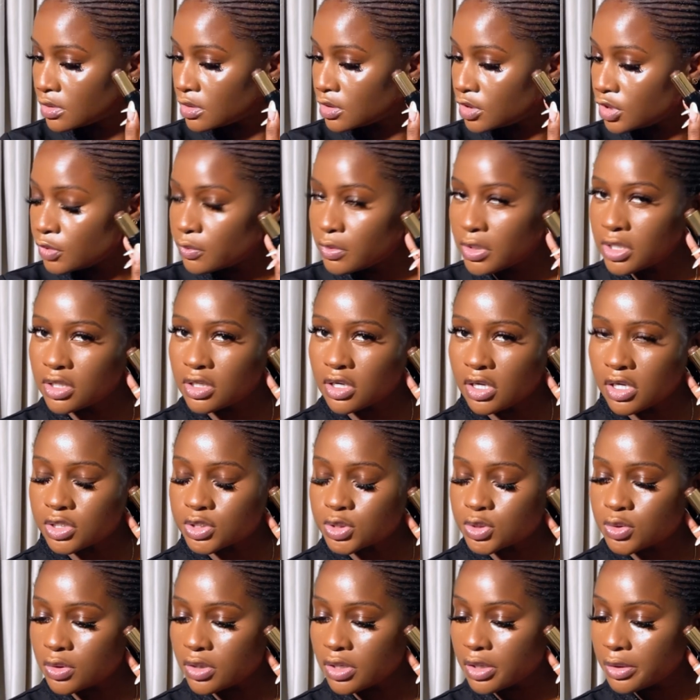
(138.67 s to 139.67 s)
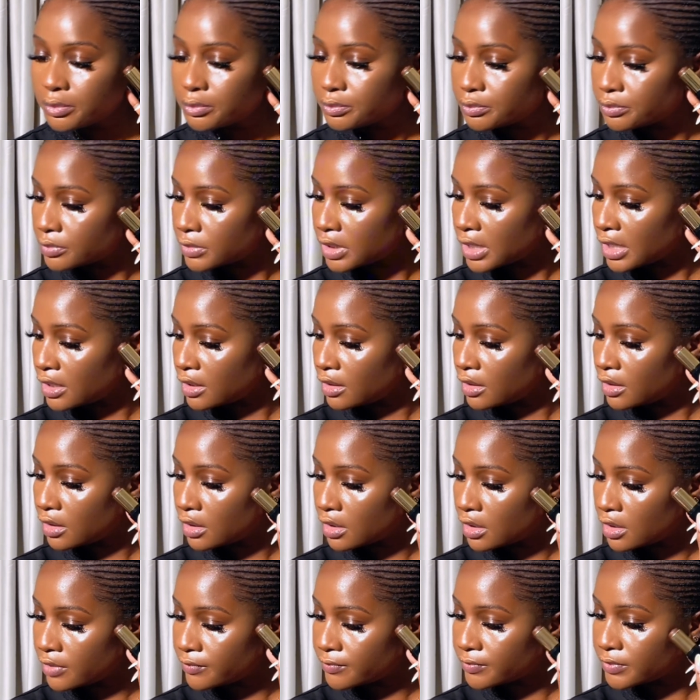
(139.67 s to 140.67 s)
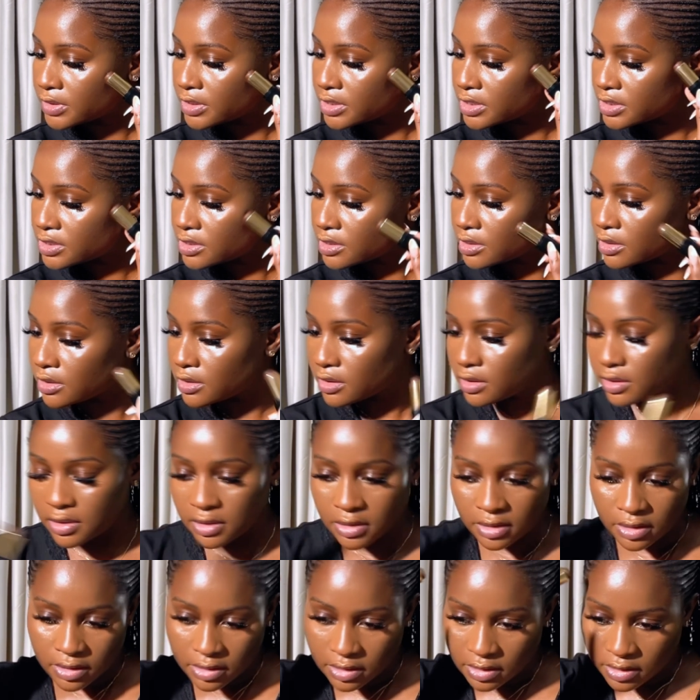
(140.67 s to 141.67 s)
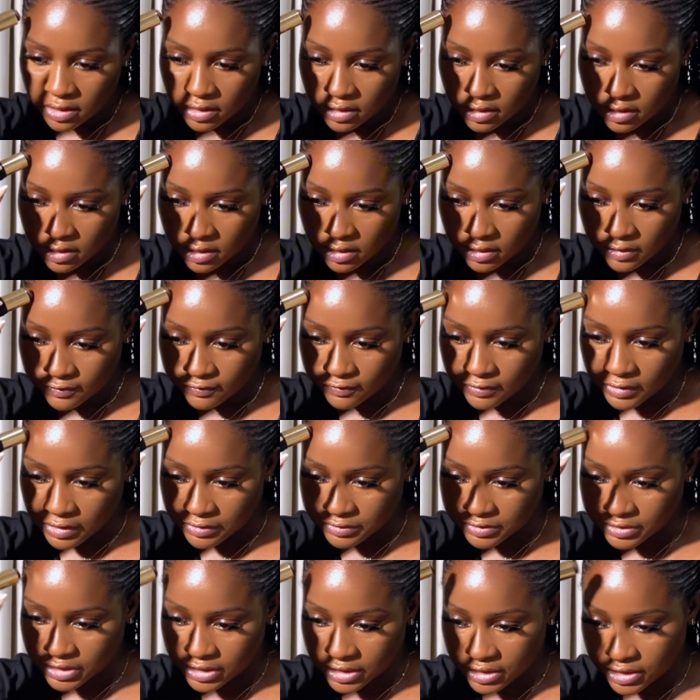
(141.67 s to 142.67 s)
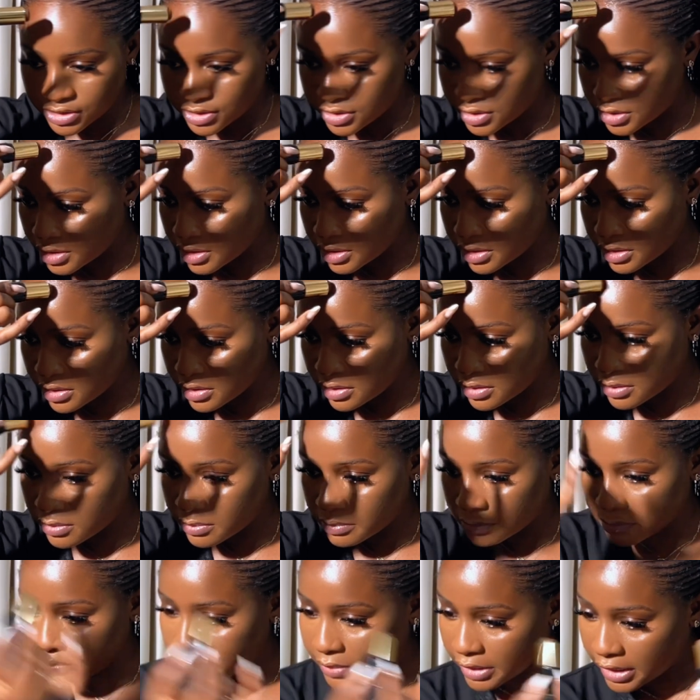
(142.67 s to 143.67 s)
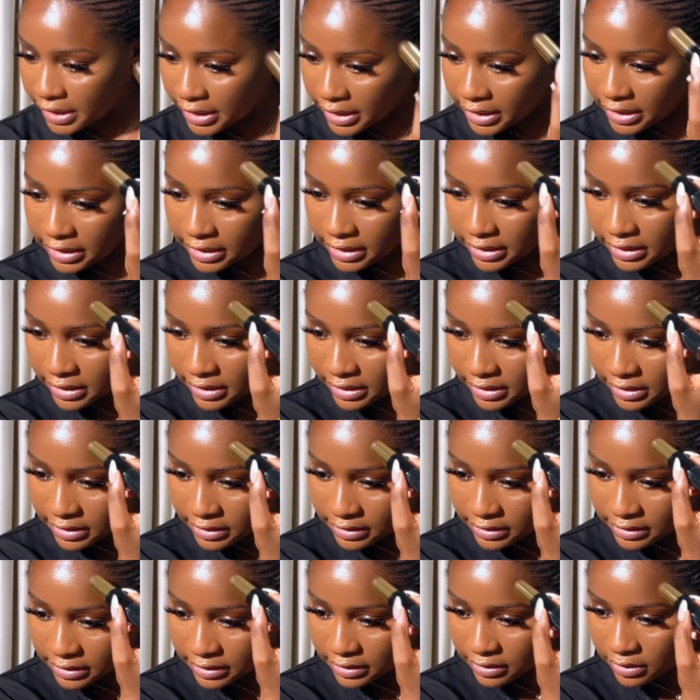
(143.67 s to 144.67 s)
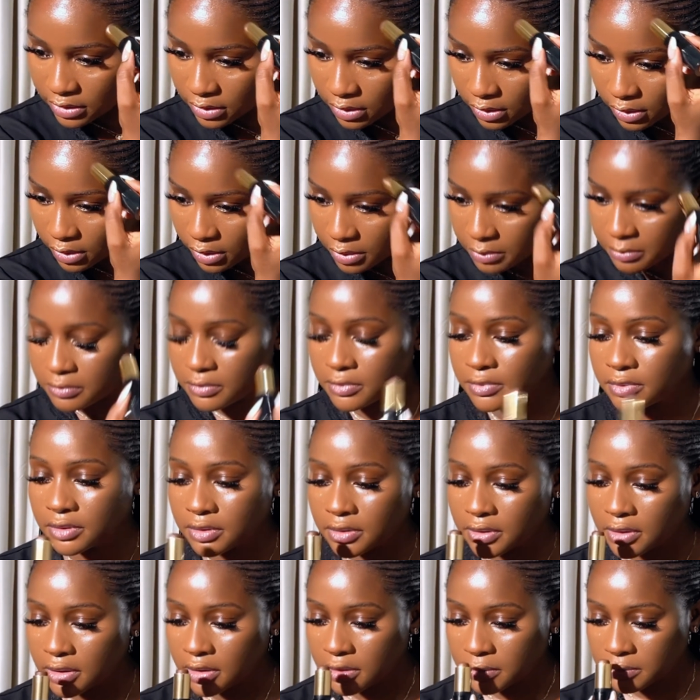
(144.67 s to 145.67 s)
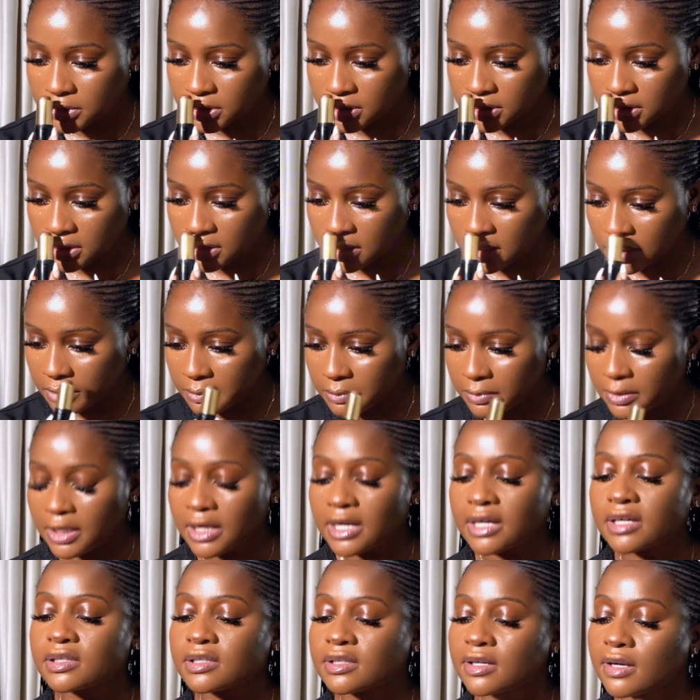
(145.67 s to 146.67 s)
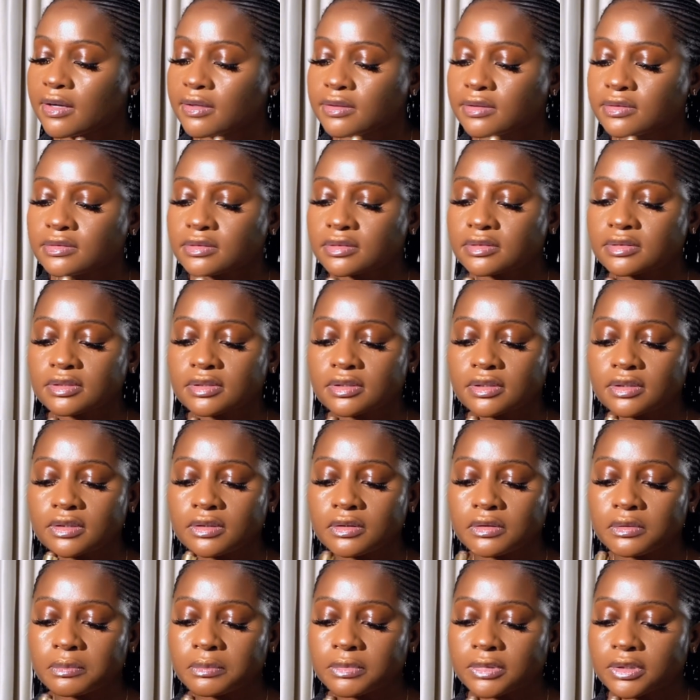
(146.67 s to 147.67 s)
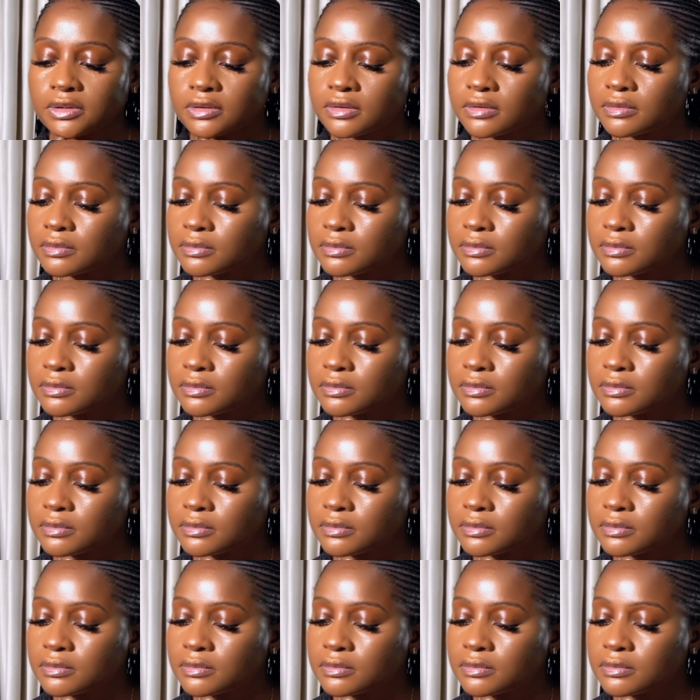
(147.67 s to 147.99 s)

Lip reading: You want to contour? I love this foundation by Lancome. Just gonna apply that just a little bit.